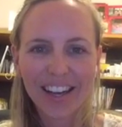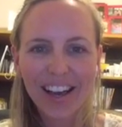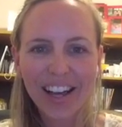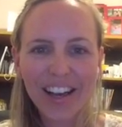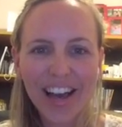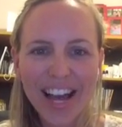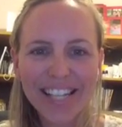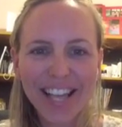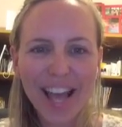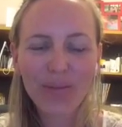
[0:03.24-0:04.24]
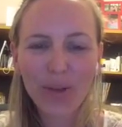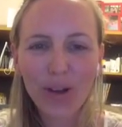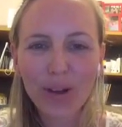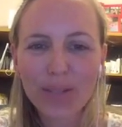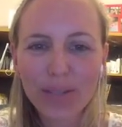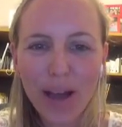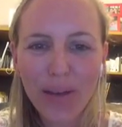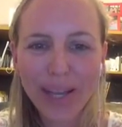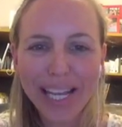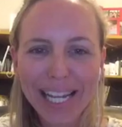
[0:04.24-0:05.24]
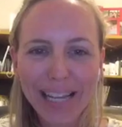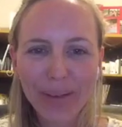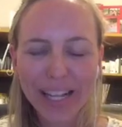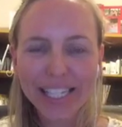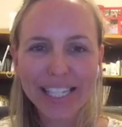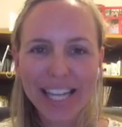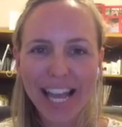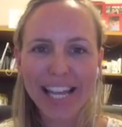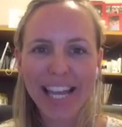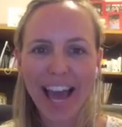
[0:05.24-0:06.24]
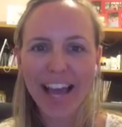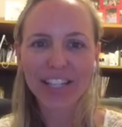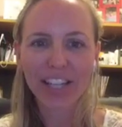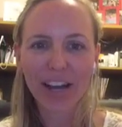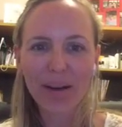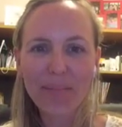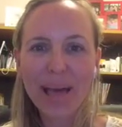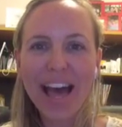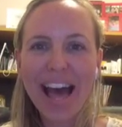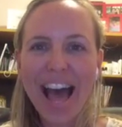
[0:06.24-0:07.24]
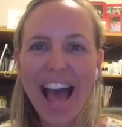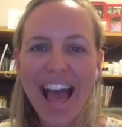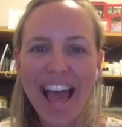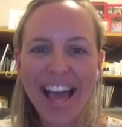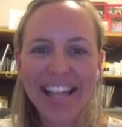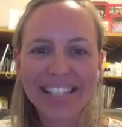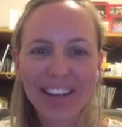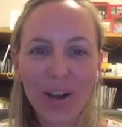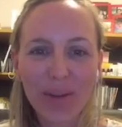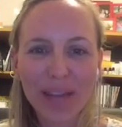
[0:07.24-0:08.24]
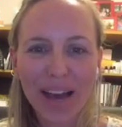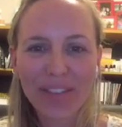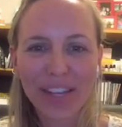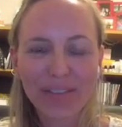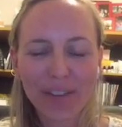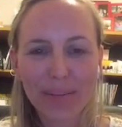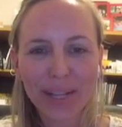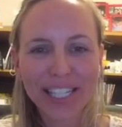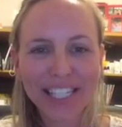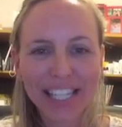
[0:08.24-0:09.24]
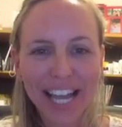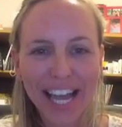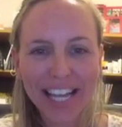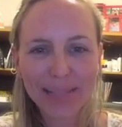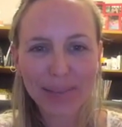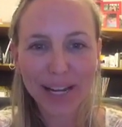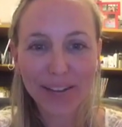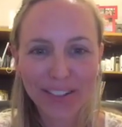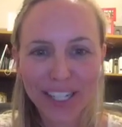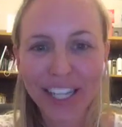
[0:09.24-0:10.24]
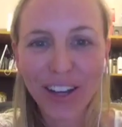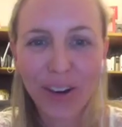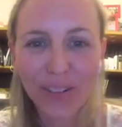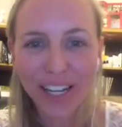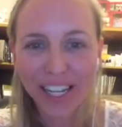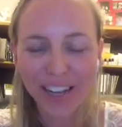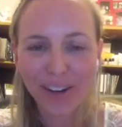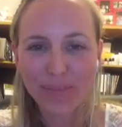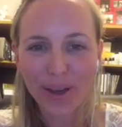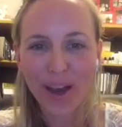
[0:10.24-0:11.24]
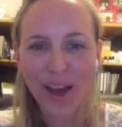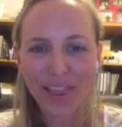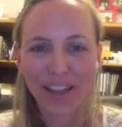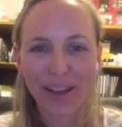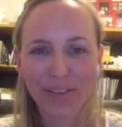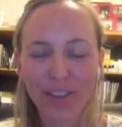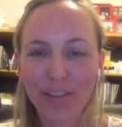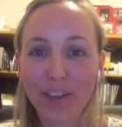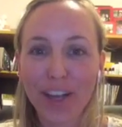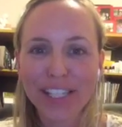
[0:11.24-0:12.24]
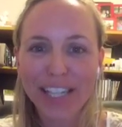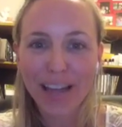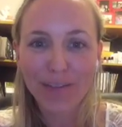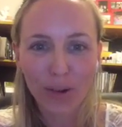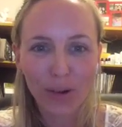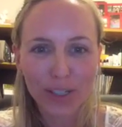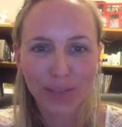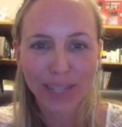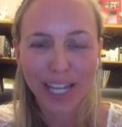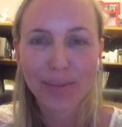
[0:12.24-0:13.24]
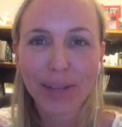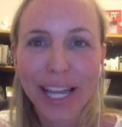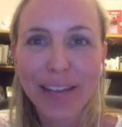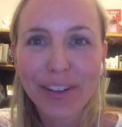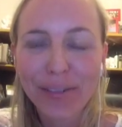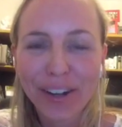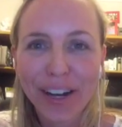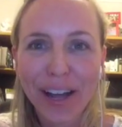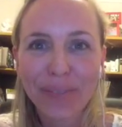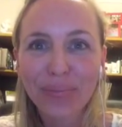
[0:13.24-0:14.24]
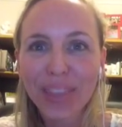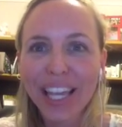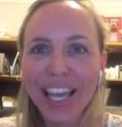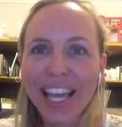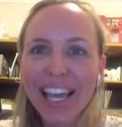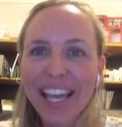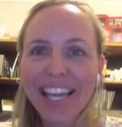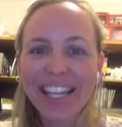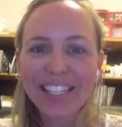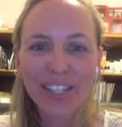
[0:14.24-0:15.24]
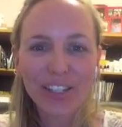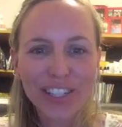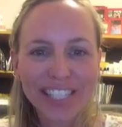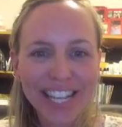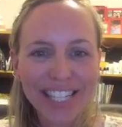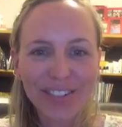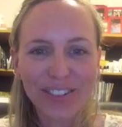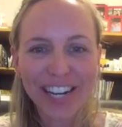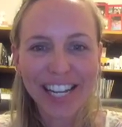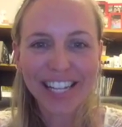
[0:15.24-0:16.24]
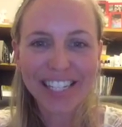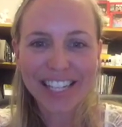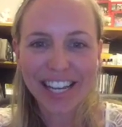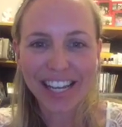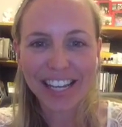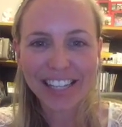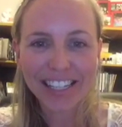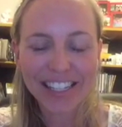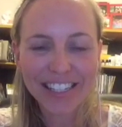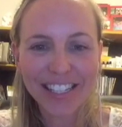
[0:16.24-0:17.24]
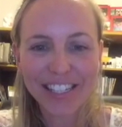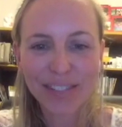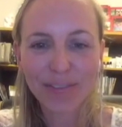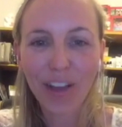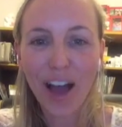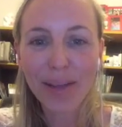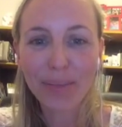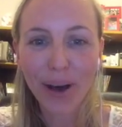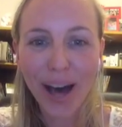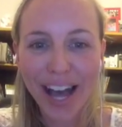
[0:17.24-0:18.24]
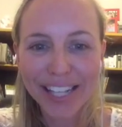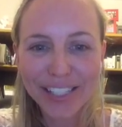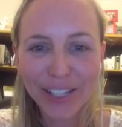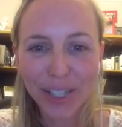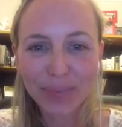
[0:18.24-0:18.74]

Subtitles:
Hi guys, and welcome to my weekly Wednesday catch up, and I hope you're having a fabulous day. It's been a really hot one here in Perth for the first day of autumn. Can you believe it? We're into a new season already. It's this year's just flying by. So